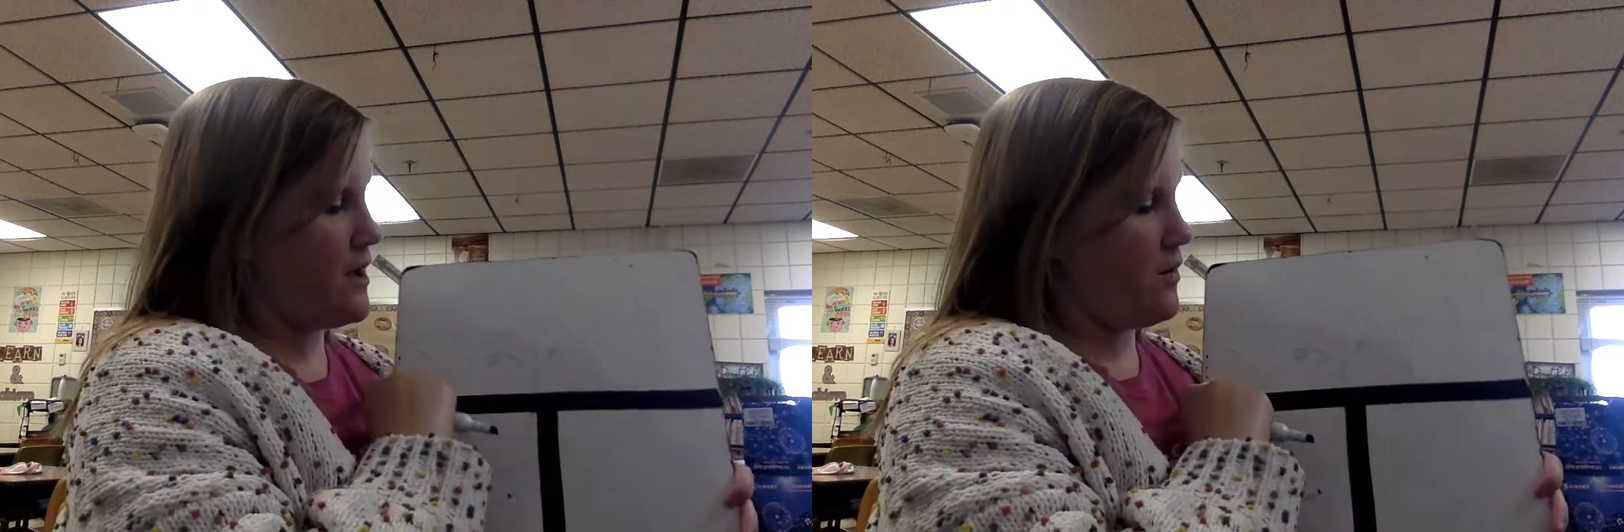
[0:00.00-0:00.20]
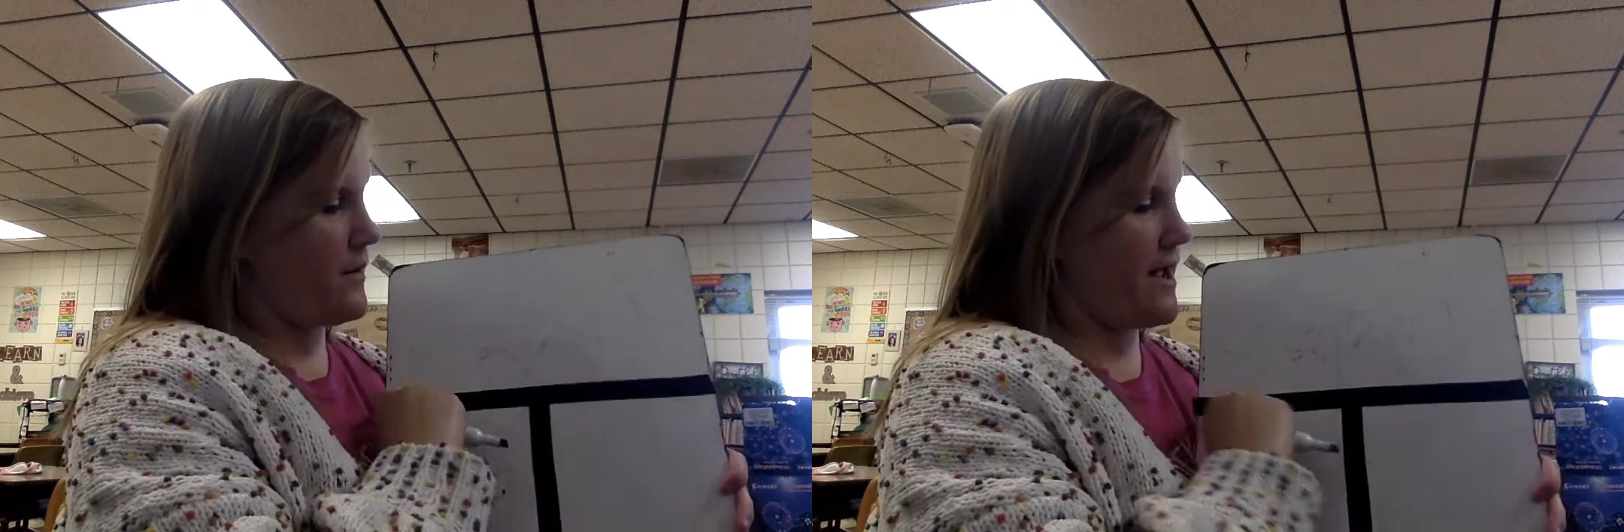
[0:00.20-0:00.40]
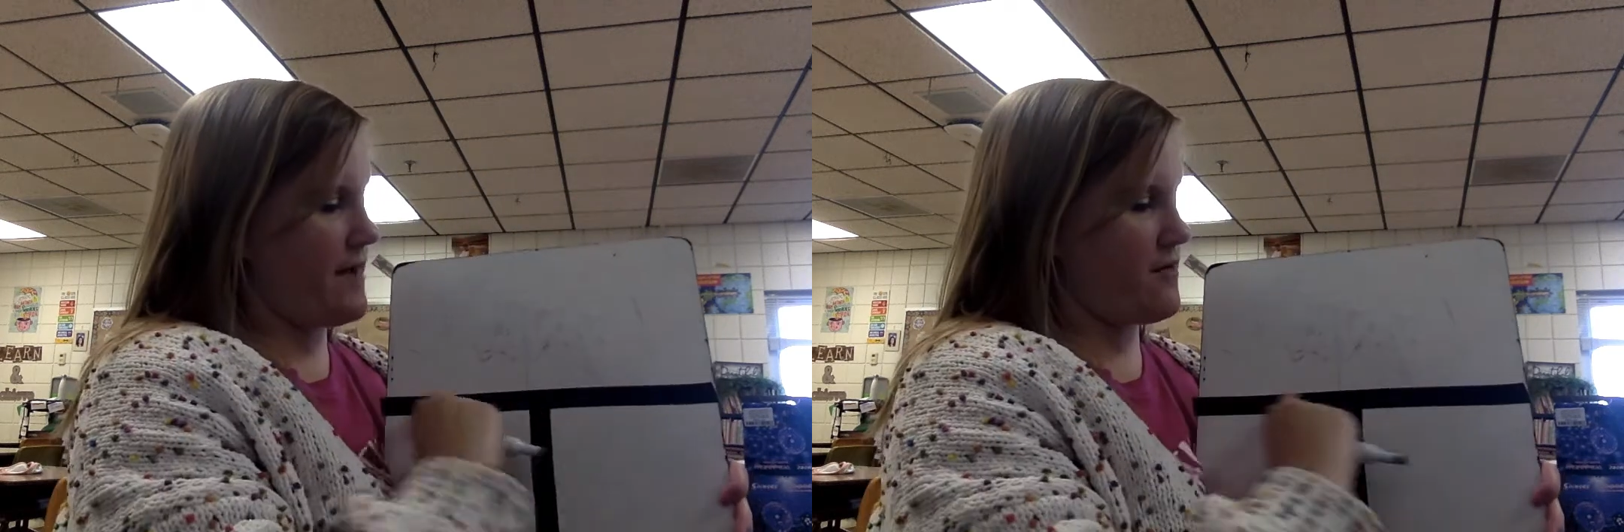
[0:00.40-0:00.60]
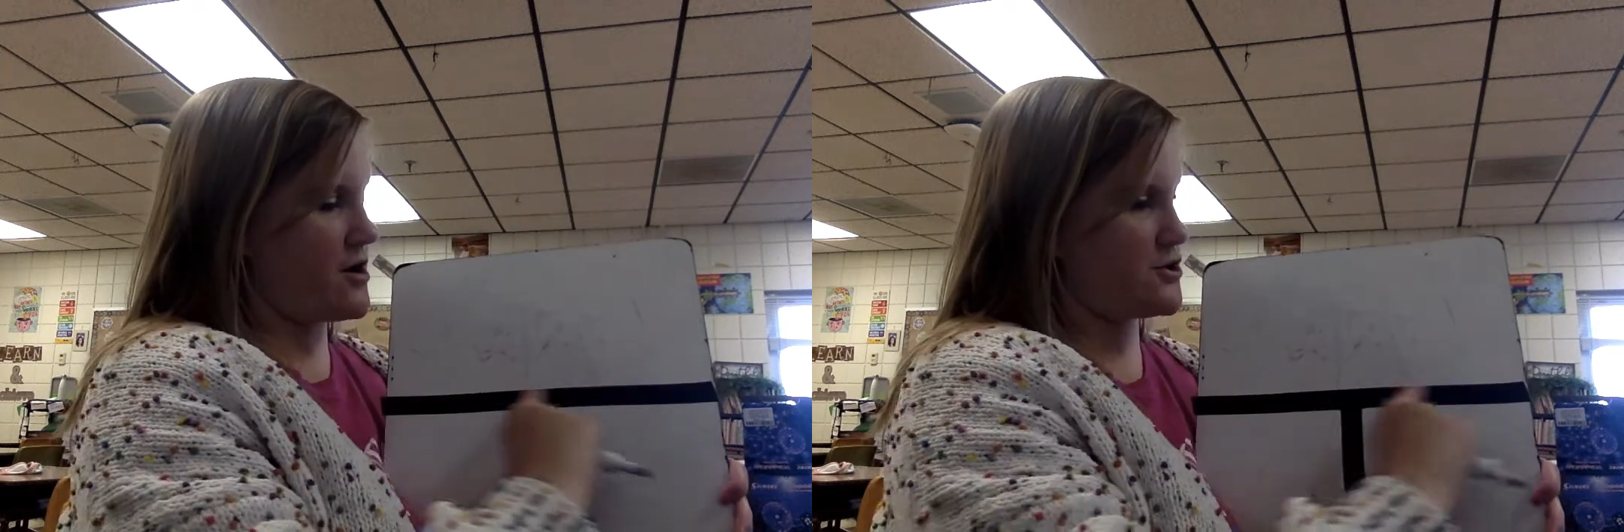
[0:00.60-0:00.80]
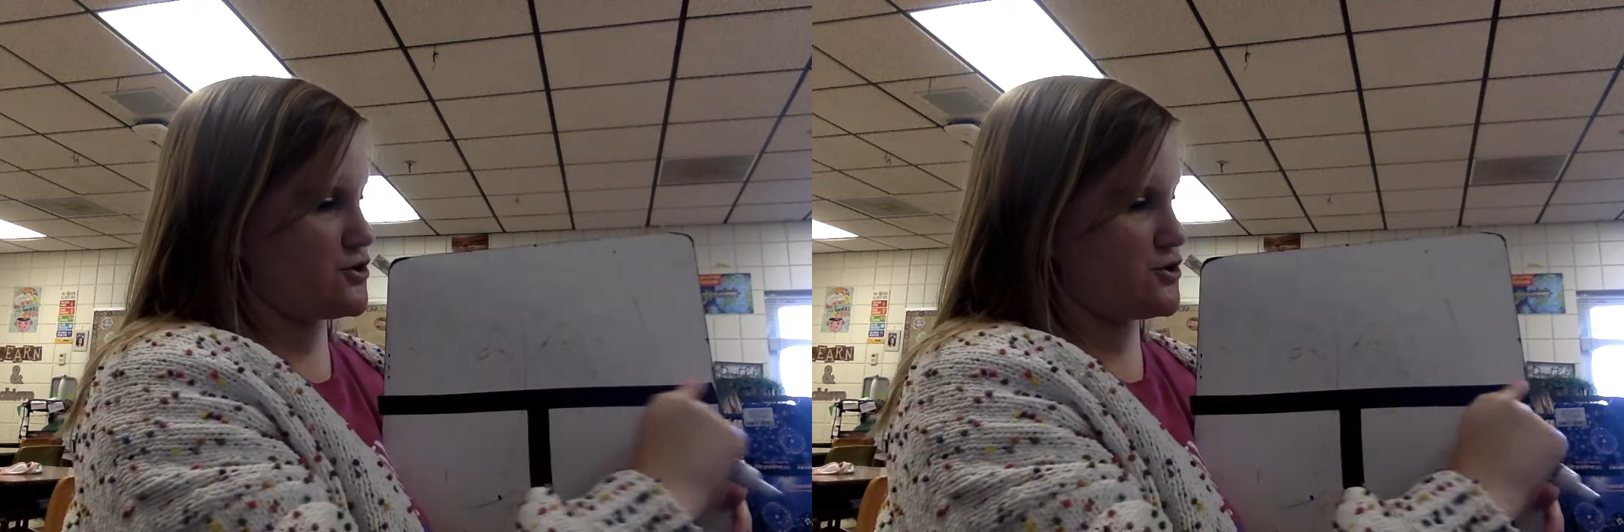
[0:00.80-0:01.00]
We have our
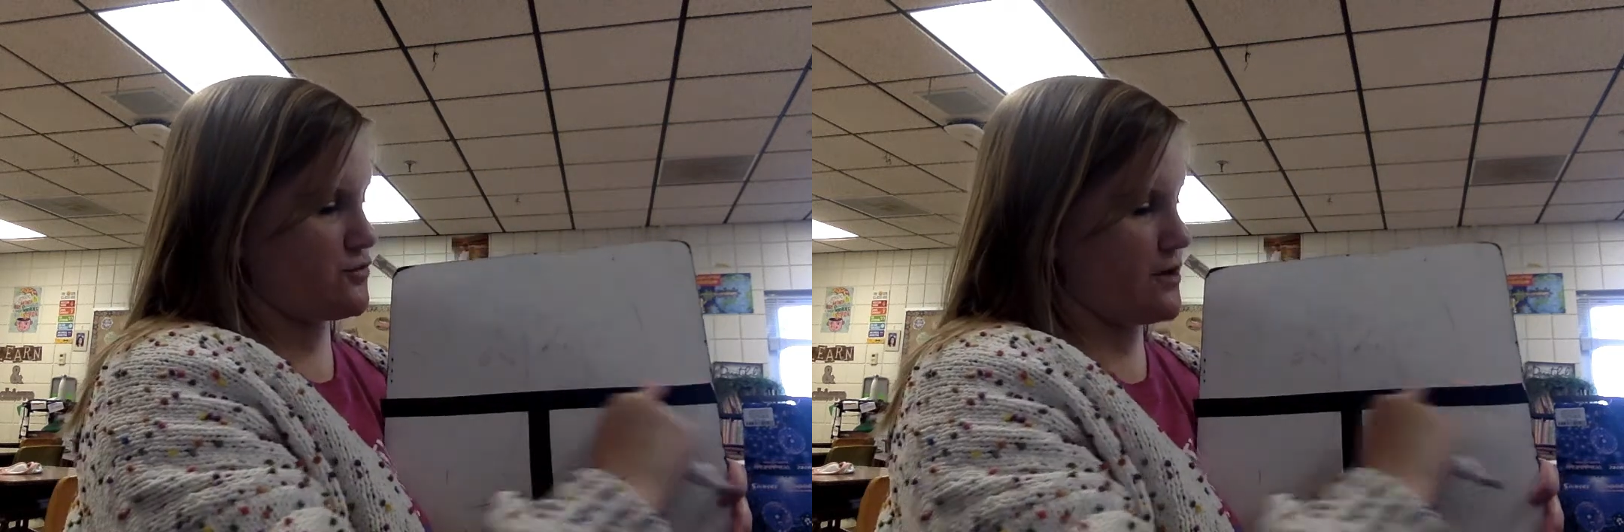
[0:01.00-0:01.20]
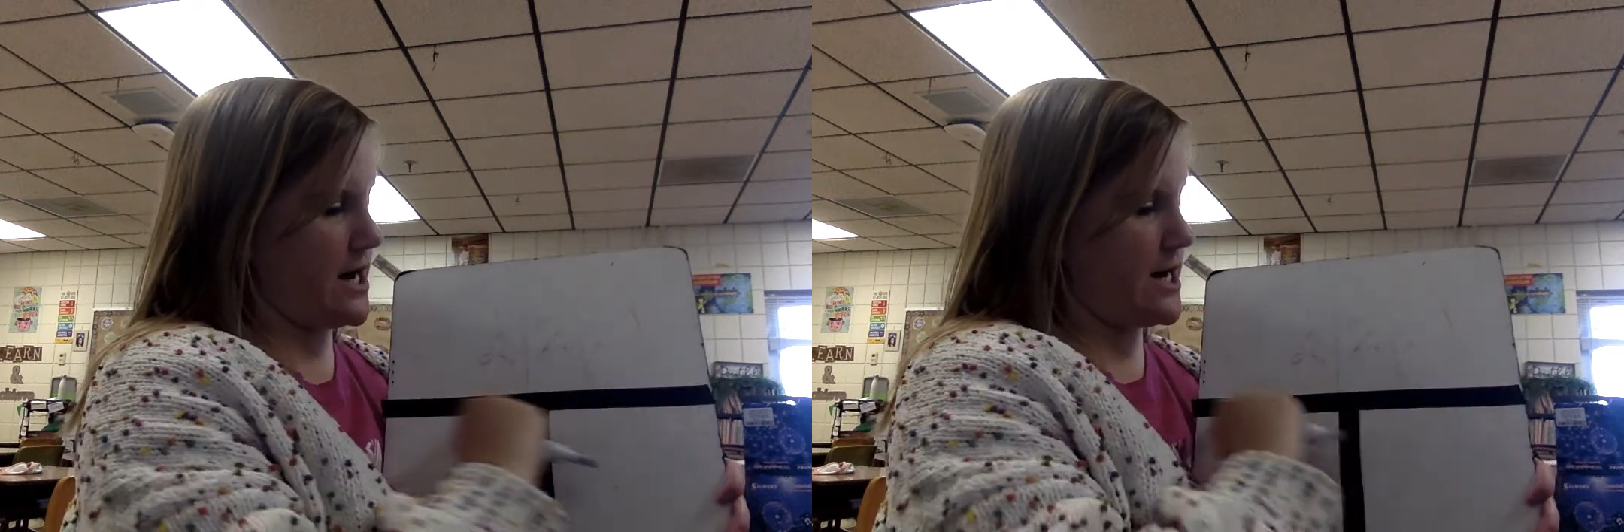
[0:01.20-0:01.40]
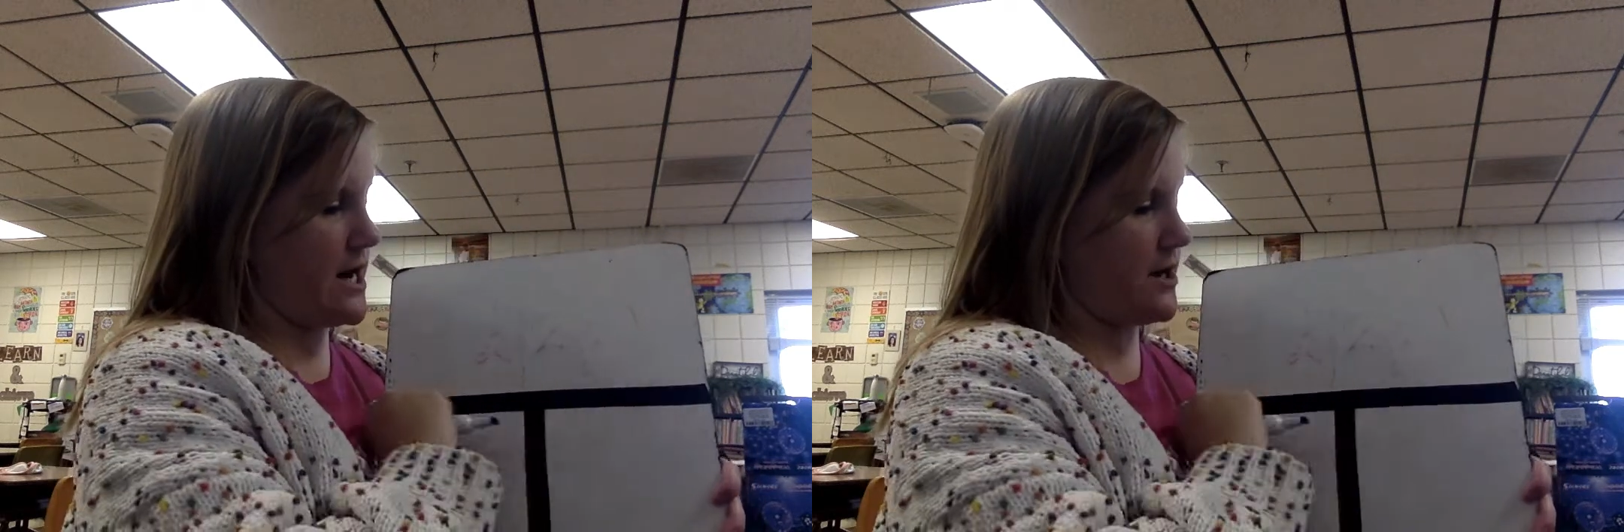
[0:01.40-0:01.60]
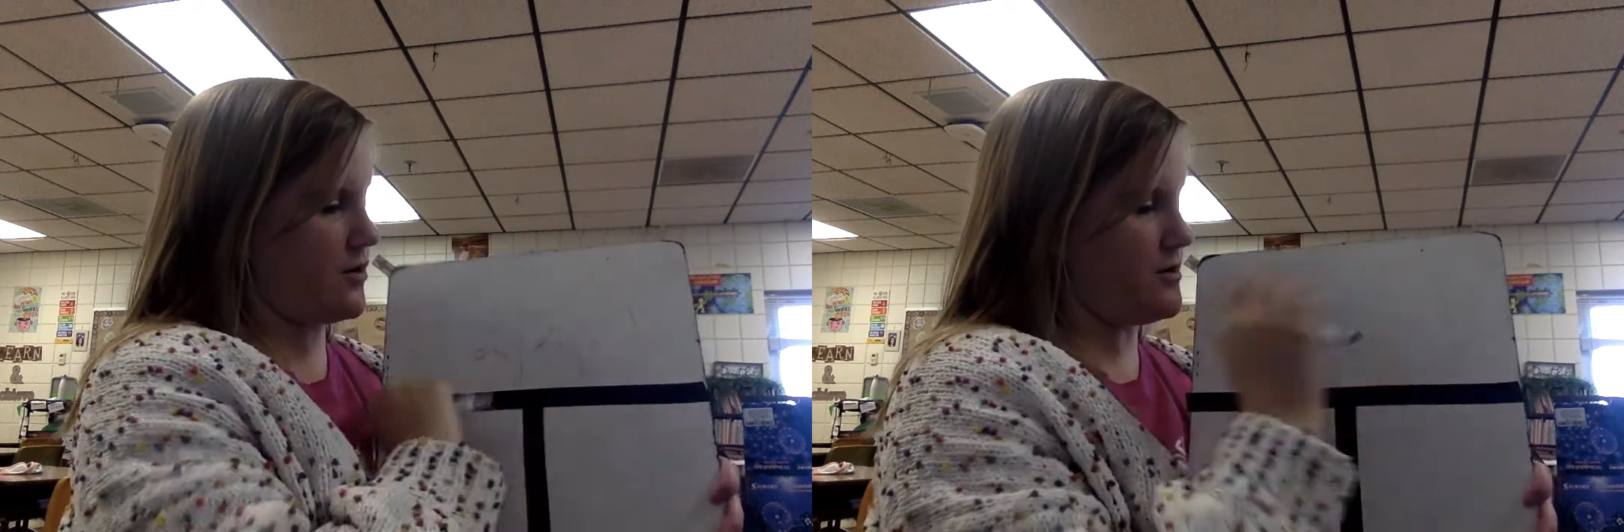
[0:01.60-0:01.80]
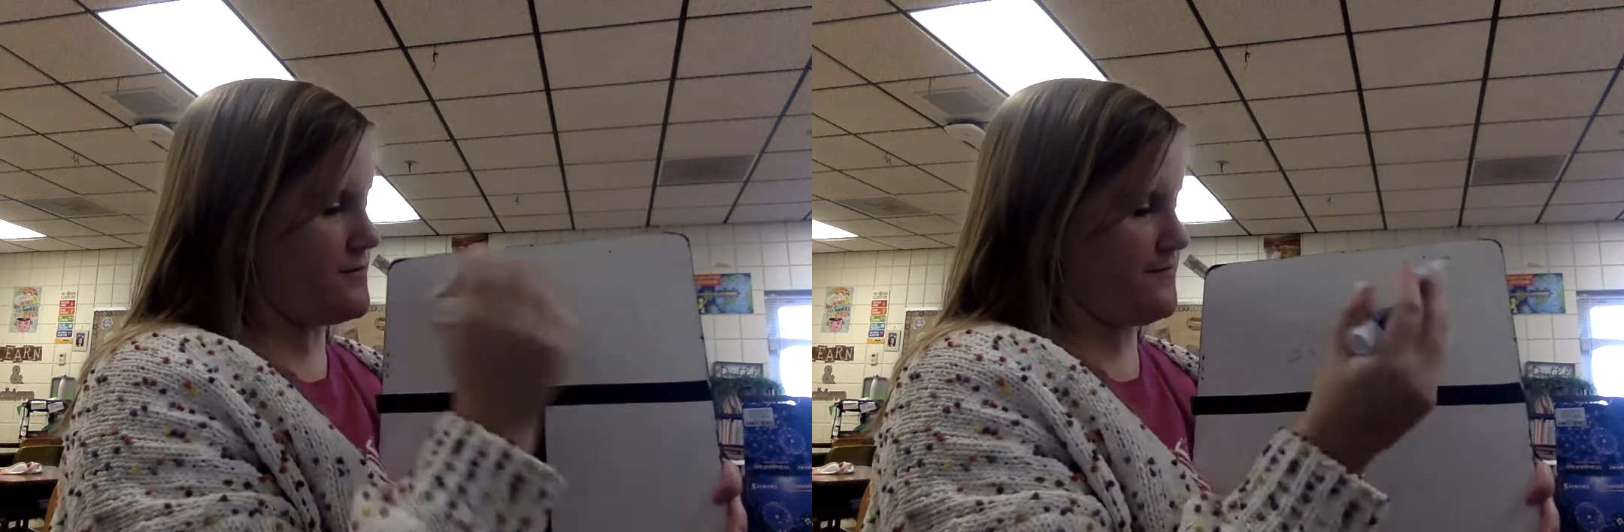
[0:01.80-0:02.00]
straight angle.